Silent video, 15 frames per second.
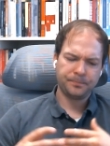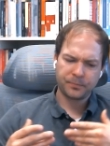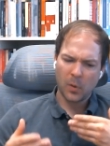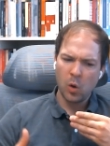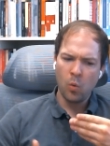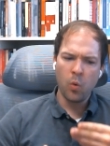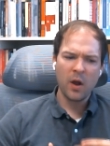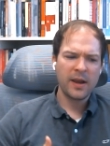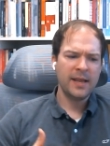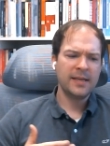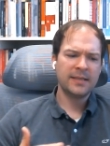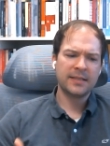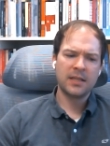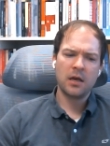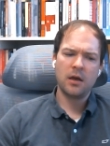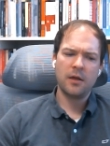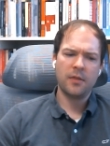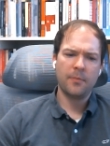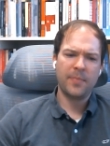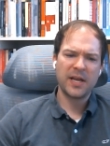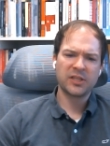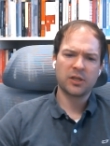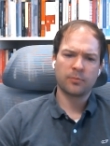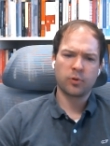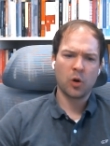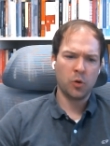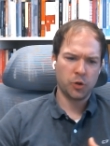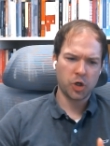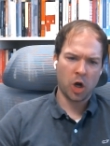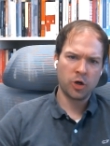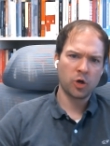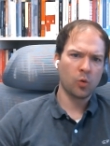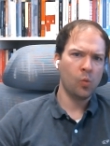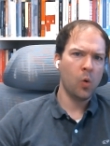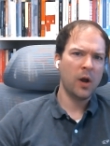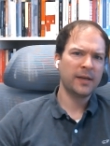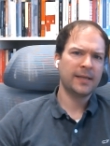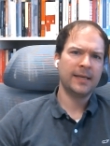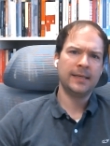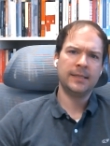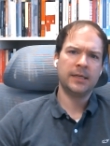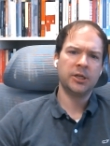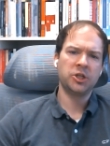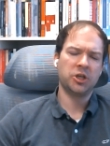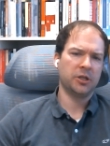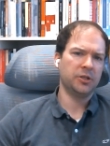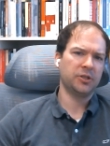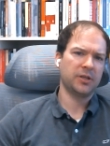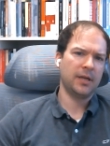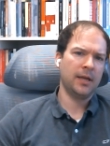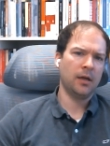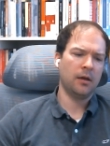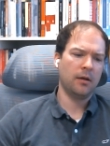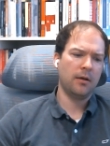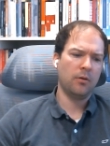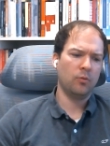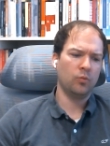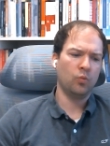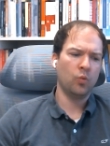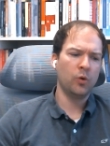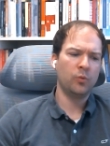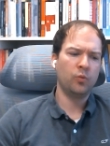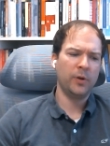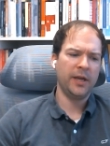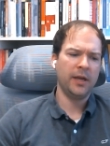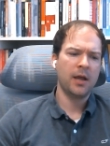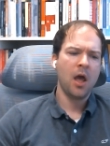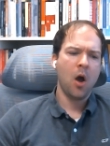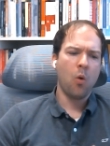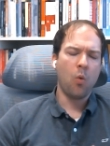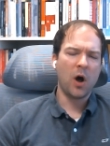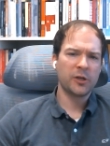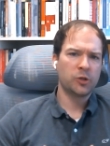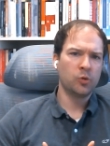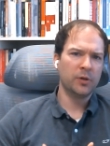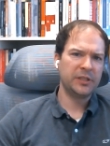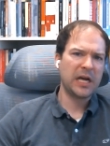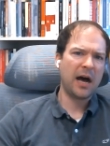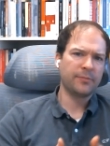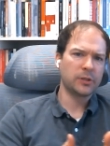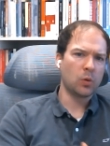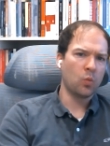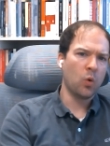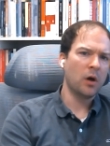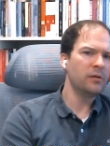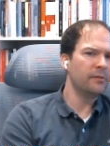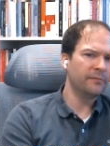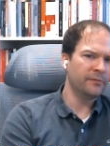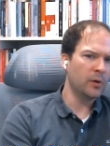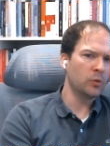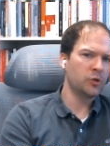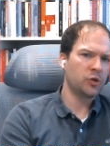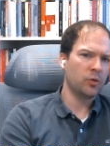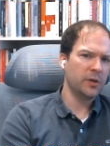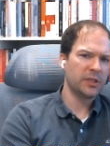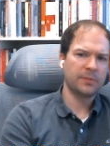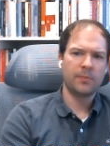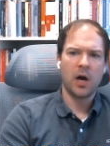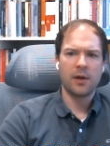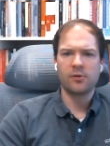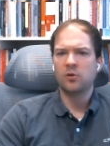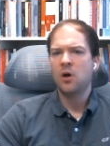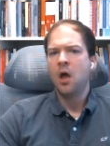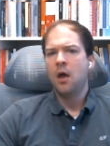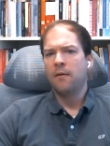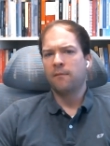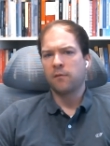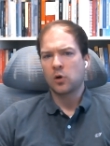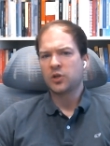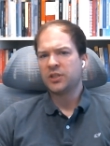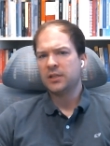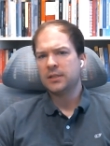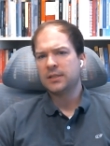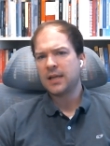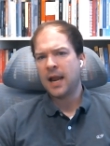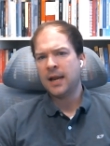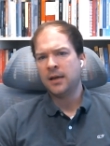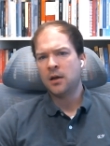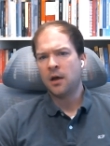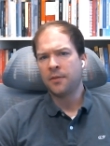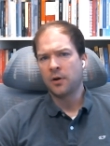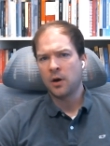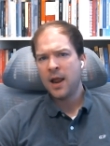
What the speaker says: what is the best approach? Under what conditions would we want to adopt one vote choice model versus another?